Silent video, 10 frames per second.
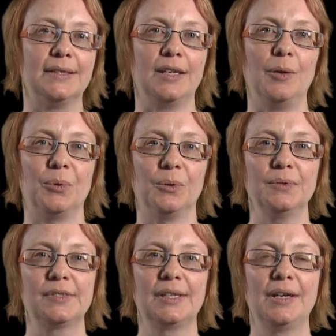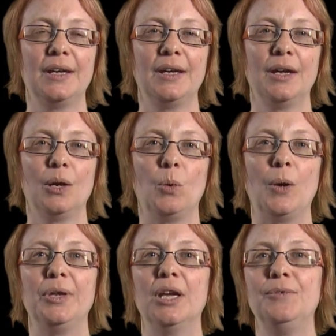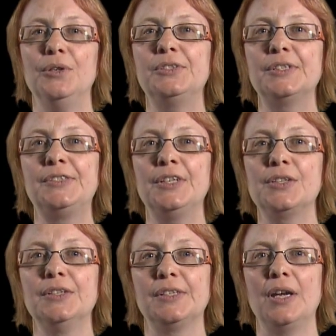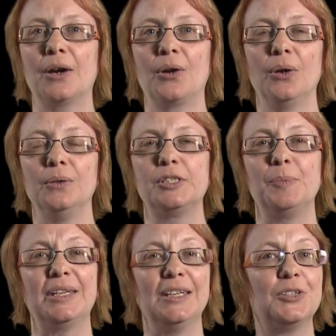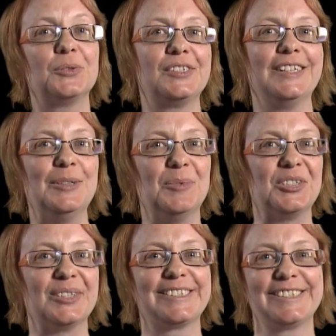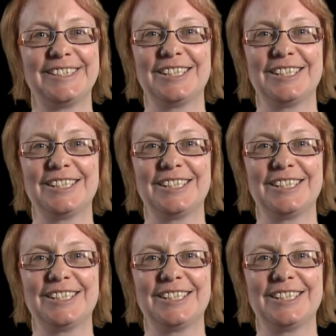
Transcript: examples where we have used decisions in our code to make interesting images.